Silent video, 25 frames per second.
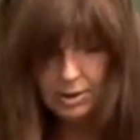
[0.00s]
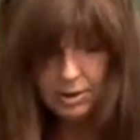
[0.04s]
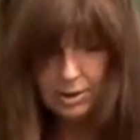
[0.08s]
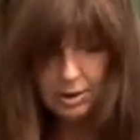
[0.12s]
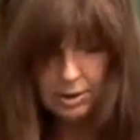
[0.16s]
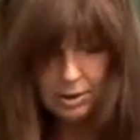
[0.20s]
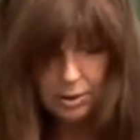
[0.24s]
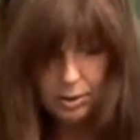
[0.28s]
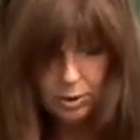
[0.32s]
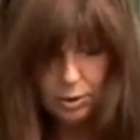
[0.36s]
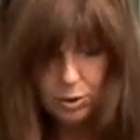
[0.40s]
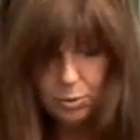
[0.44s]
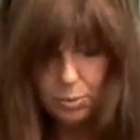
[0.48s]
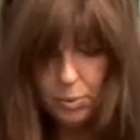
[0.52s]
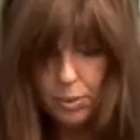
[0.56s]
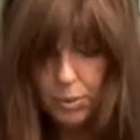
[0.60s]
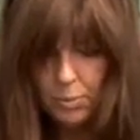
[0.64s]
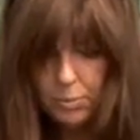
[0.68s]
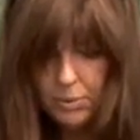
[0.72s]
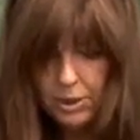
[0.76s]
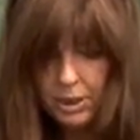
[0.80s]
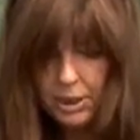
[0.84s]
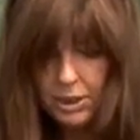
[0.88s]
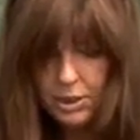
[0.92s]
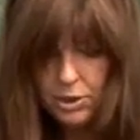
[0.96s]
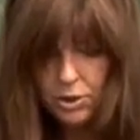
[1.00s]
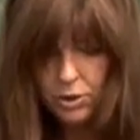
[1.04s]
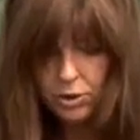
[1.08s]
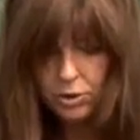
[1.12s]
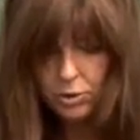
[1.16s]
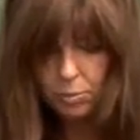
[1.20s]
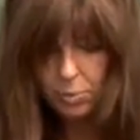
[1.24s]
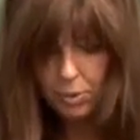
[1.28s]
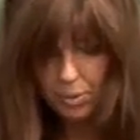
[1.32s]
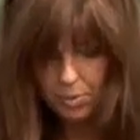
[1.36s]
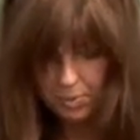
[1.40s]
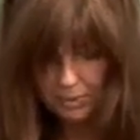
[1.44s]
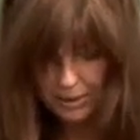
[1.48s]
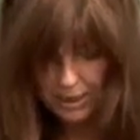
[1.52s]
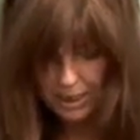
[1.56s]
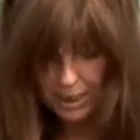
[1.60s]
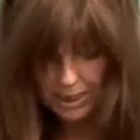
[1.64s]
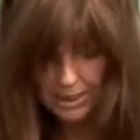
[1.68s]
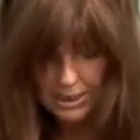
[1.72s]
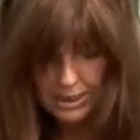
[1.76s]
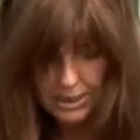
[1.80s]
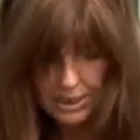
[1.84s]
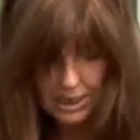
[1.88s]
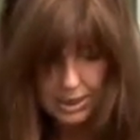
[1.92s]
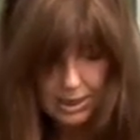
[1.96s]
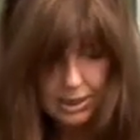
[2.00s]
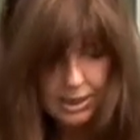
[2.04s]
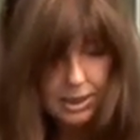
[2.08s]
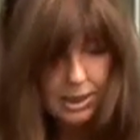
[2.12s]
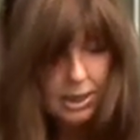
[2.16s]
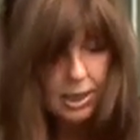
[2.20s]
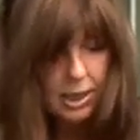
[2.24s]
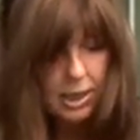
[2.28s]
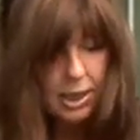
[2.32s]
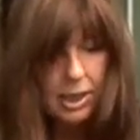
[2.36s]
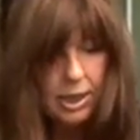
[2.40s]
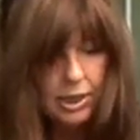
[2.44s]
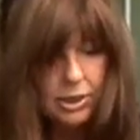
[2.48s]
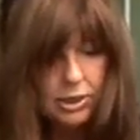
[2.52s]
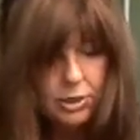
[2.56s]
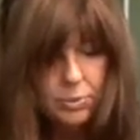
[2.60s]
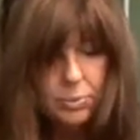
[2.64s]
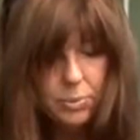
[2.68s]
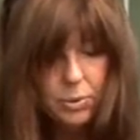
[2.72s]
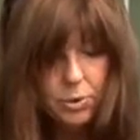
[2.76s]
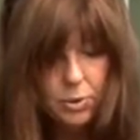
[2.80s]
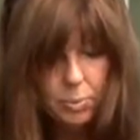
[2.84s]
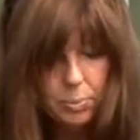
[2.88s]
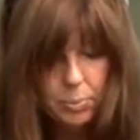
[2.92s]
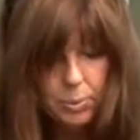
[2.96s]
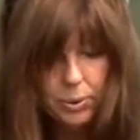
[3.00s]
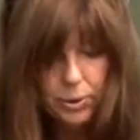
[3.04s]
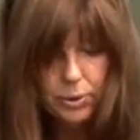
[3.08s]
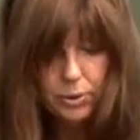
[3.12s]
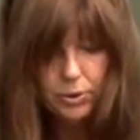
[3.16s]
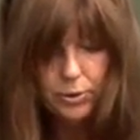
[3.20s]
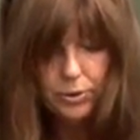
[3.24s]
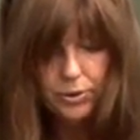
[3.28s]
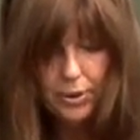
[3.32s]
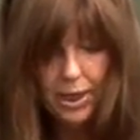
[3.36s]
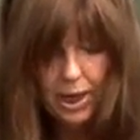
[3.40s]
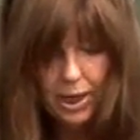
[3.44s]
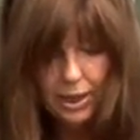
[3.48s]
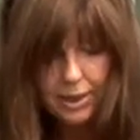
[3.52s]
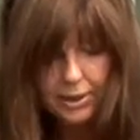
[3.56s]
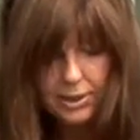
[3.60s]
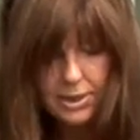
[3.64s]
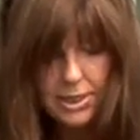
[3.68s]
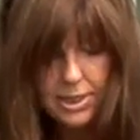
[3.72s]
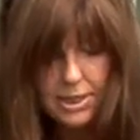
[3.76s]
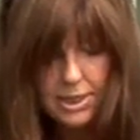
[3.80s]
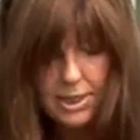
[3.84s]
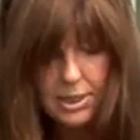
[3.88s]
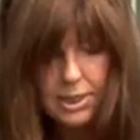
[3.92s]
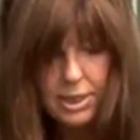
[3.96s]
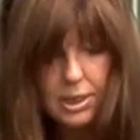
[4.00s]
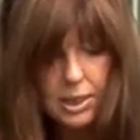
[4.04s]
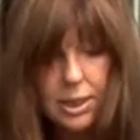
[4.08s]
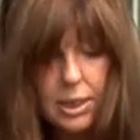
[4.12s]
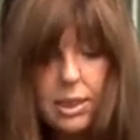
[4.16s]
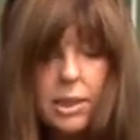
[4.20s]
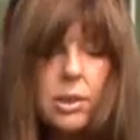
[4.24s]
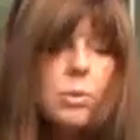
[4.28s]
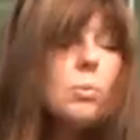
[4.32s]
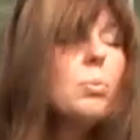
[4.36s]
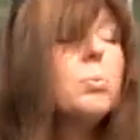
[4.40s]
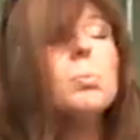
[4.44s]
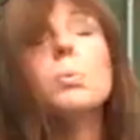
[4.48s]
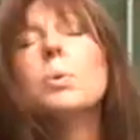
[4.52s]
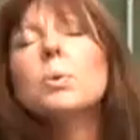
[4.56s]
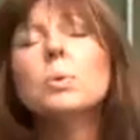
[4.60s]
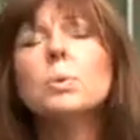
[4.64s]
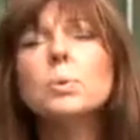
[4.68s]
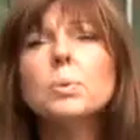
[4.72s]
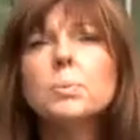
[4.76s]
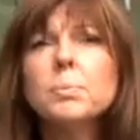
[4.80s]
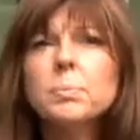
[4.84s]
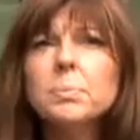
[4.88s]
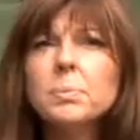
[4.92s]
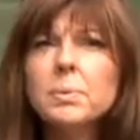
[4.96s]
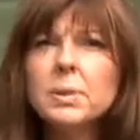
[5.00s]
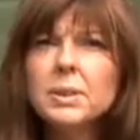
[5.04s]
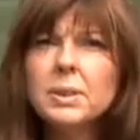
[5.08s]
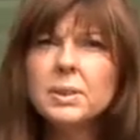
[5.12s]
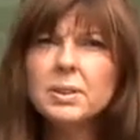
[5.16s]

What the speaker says: You're going to pop the lid on your propagator, and you want to put that in a warm